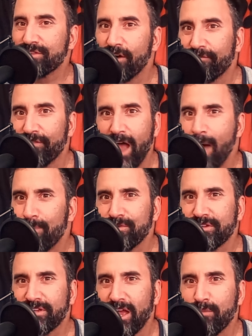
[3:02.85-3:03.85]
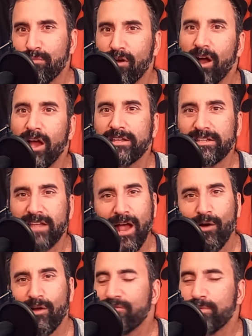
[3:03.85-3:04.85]
stuff that happened at Gay Pride and
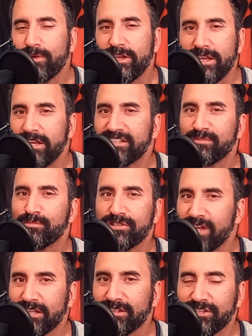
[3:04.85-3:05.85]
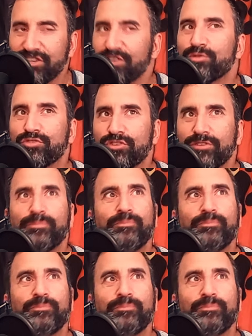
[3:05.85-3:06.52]
how everybody needs to protect the children,